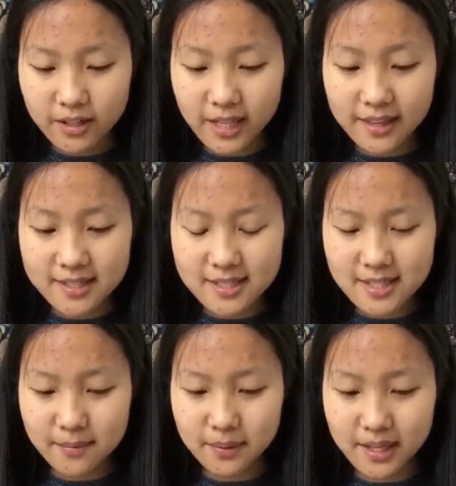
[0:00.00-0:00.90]
Yeah, this is the
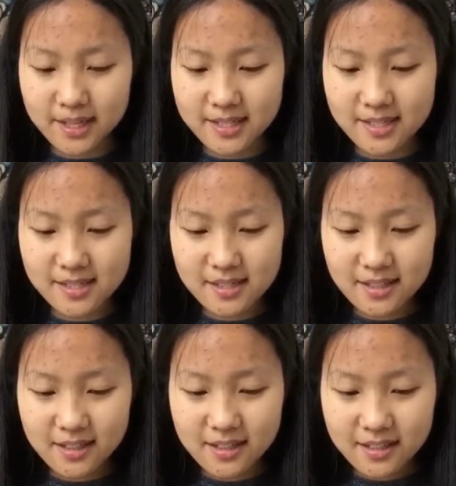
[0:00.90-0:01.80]
same place.
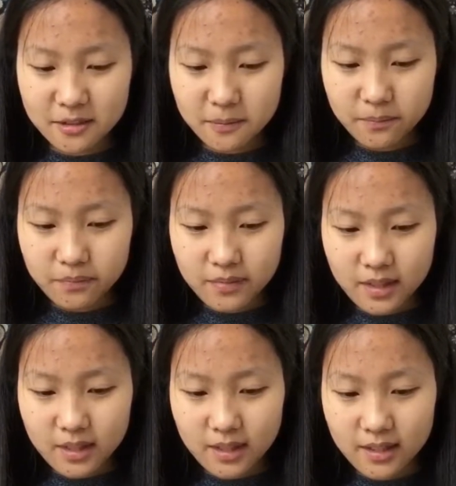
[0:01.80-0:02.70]

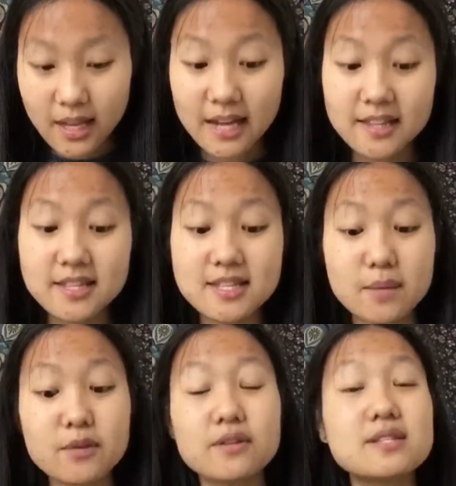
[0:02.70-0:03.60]
Yeah, and in the
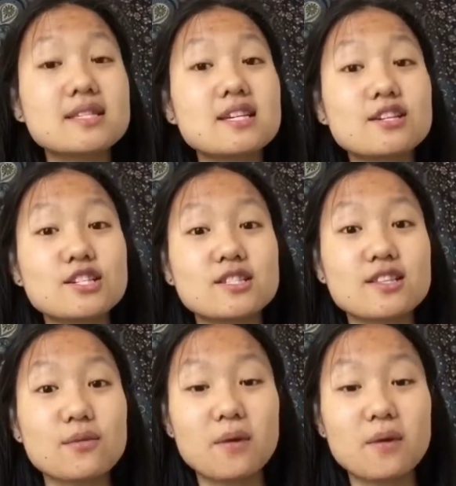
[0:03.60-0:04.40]
summer there were sea urchins in the